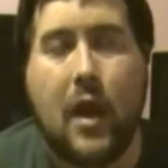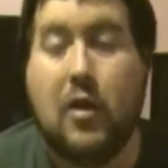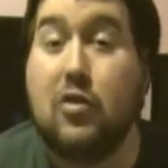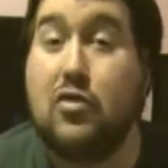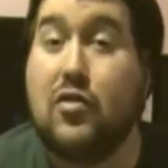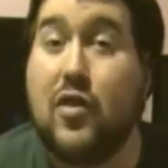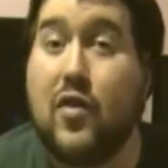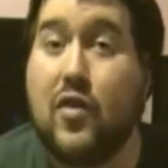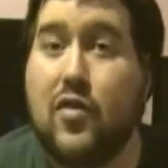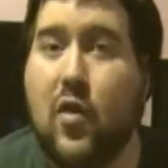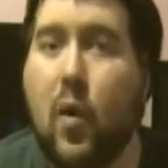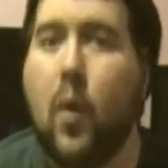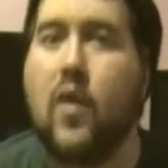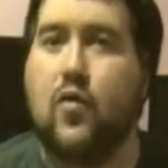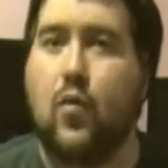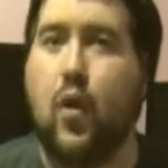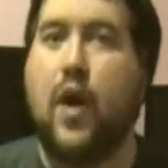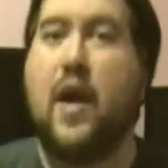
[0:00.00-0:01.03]
Now, usually there's
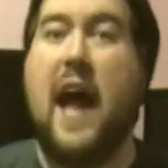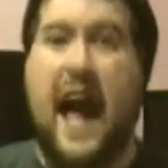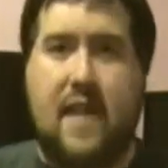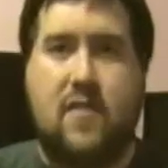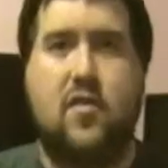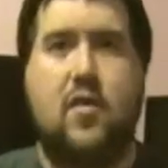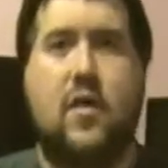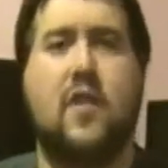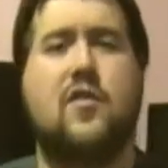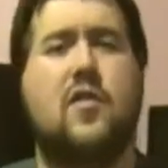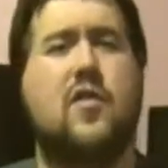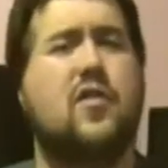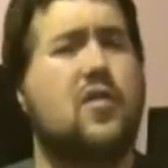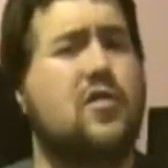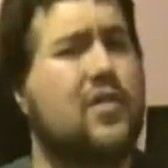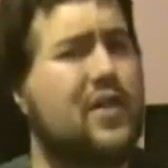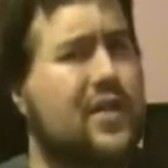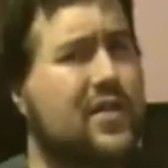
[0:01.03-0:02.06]
always one after the credits.
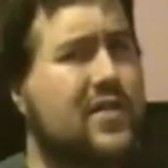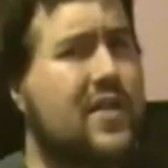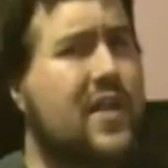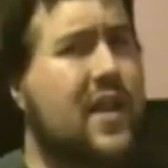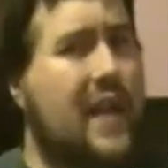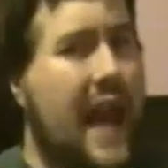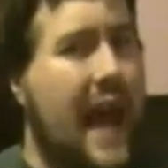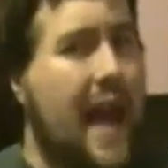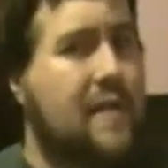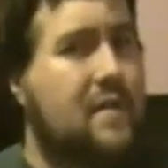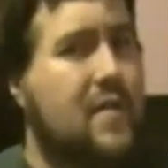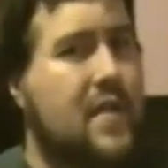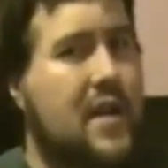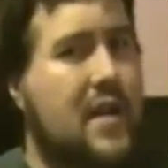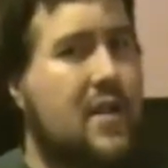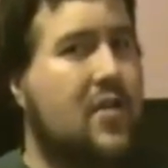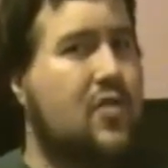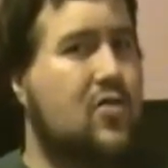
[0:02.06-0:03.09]
There's a little scene
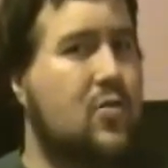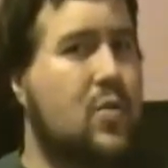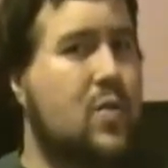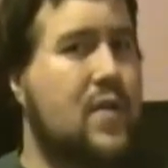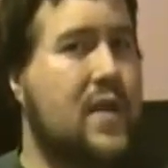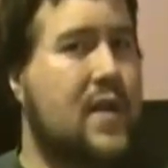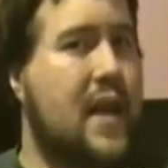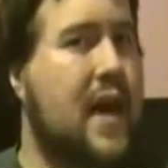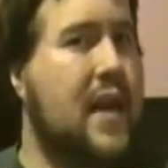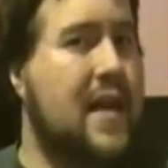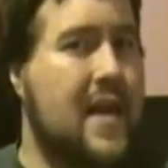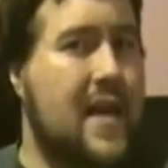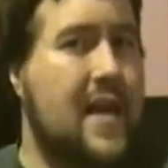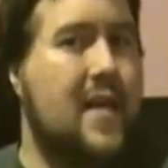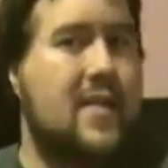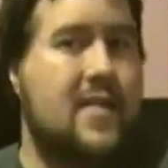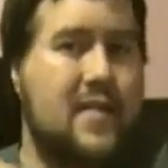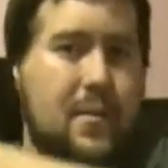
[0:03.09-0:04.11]
after the initial movie kind of
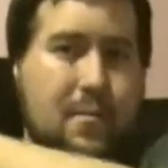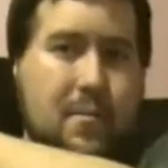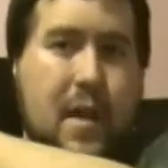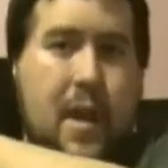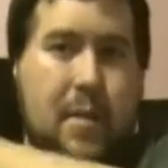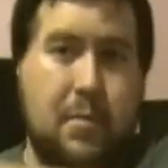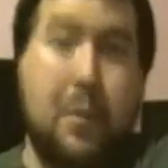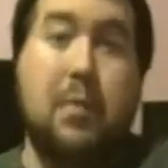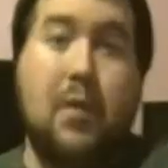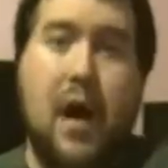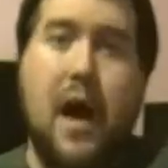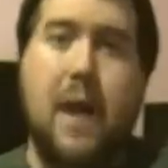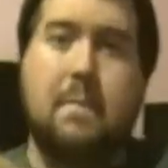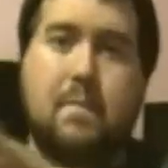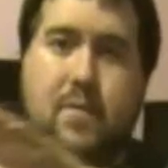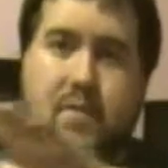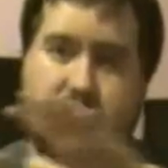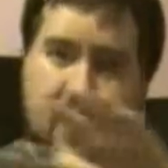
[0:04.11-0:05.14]
ends. The
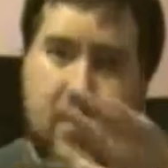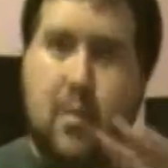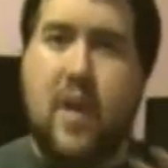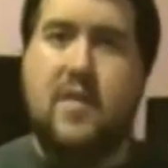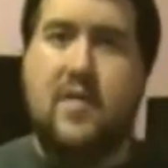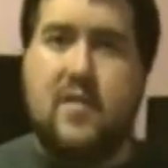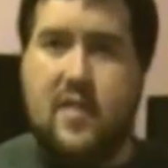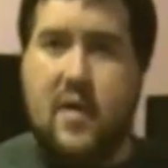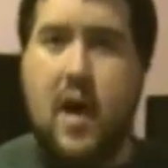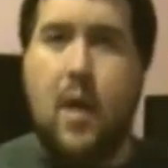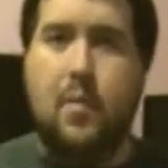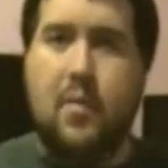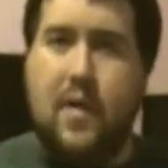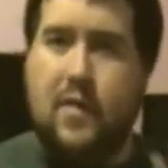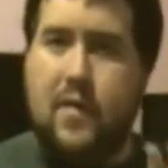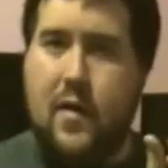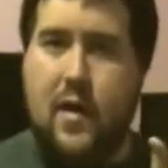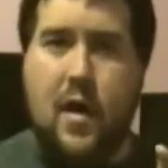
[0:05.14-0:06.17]
plot summarizes
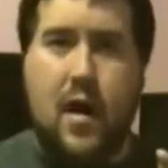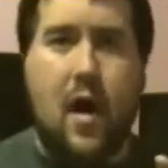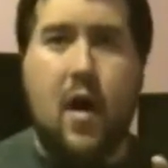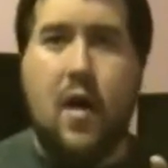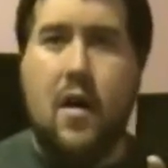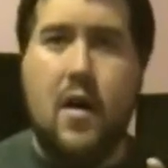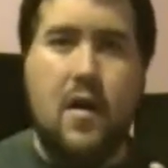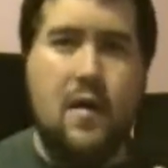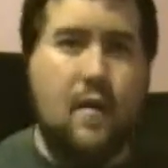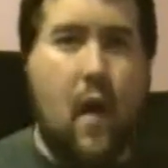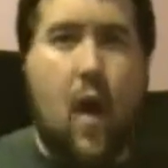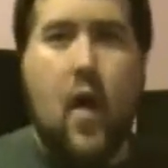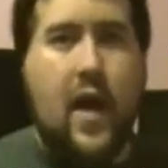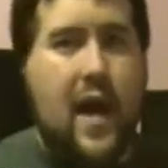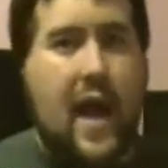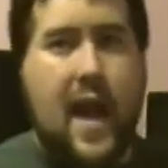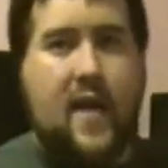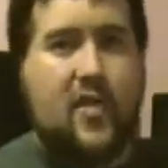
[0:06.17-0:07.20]
up. We have our
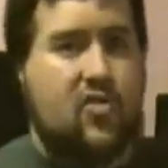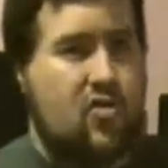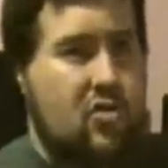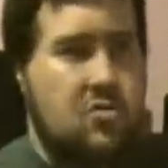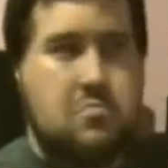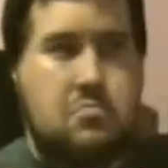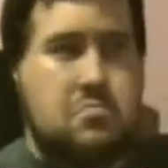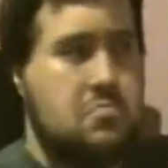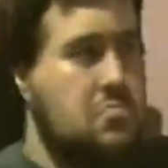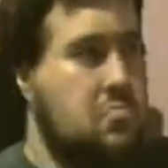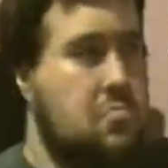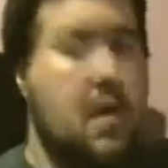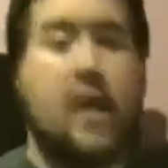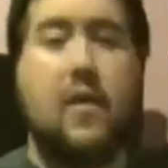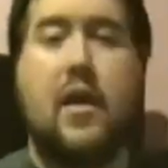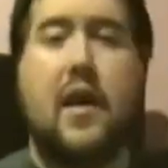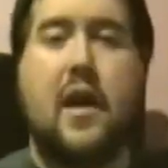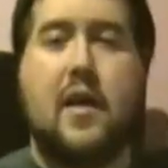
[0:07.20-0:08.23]
falling action.
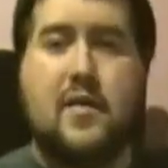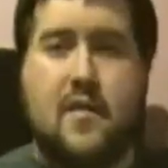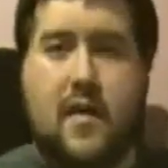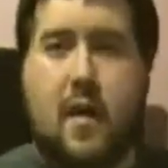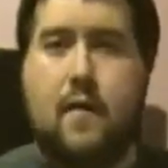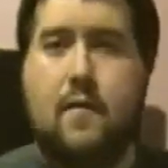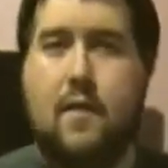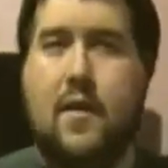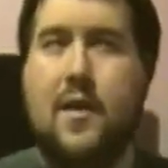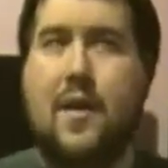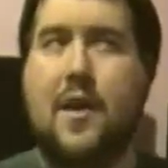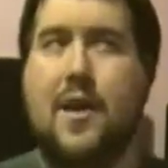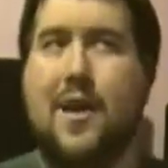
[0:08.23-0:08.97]
Everything ends up.